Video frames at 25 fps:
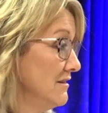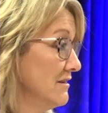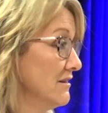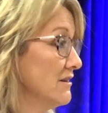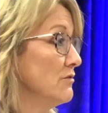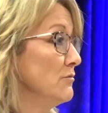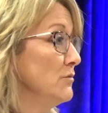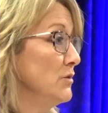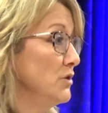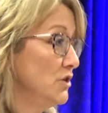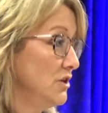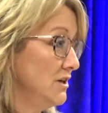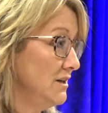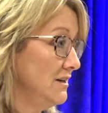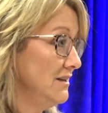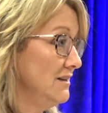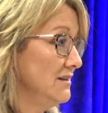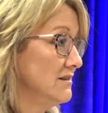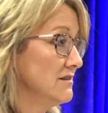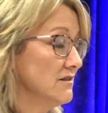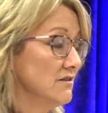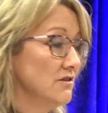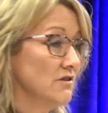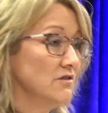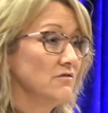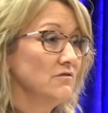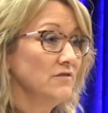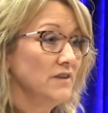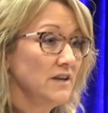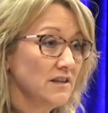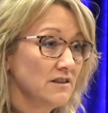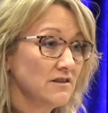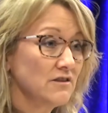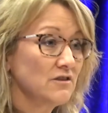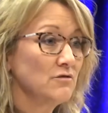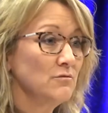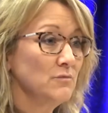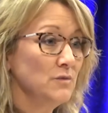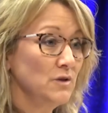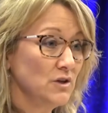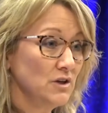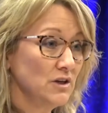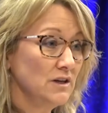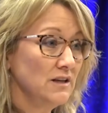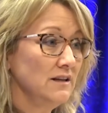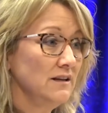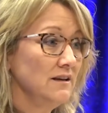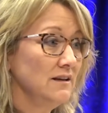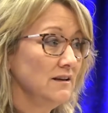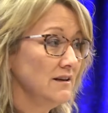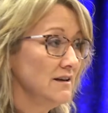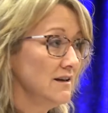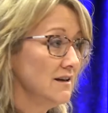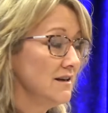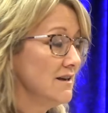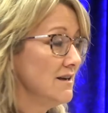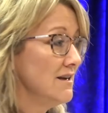community, to their faith community,